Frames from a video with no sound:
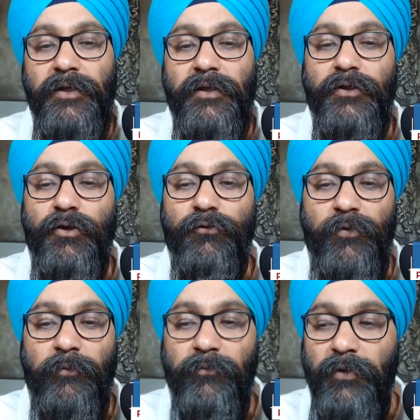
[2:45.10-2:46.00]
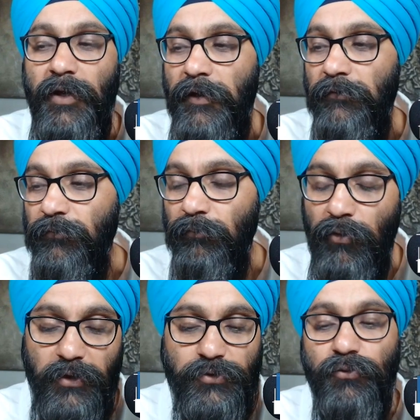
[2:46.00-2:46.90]
you know, from
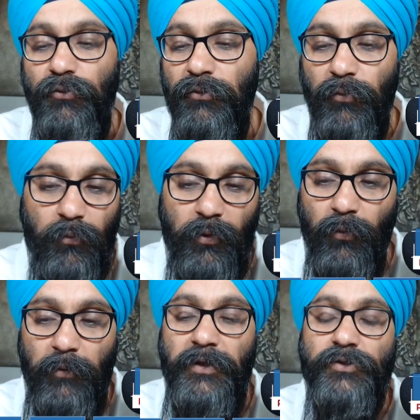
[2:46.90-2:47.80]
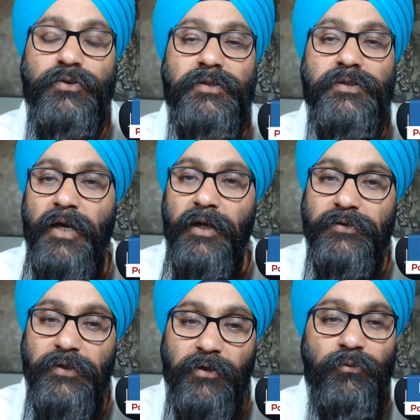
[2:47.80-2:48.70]
law school. What made you decide
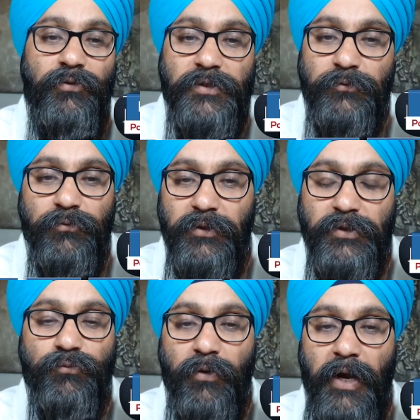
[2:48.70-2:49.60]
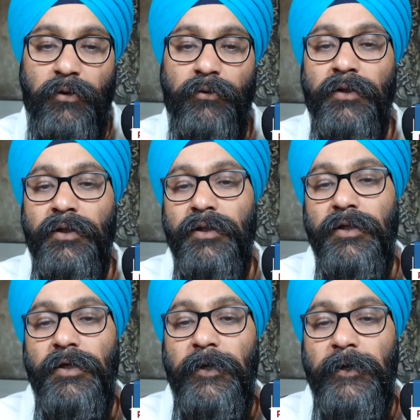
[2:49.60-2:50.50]
to go this route?
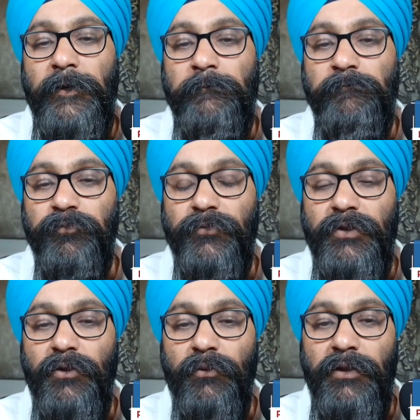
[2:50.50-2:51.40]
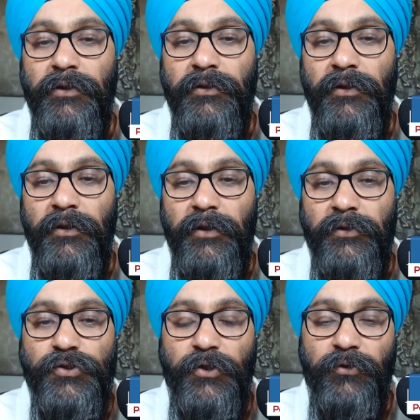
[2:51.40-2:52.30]
You know, in
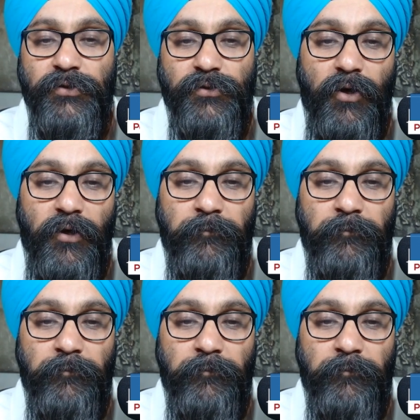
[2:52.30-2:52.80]
securities law?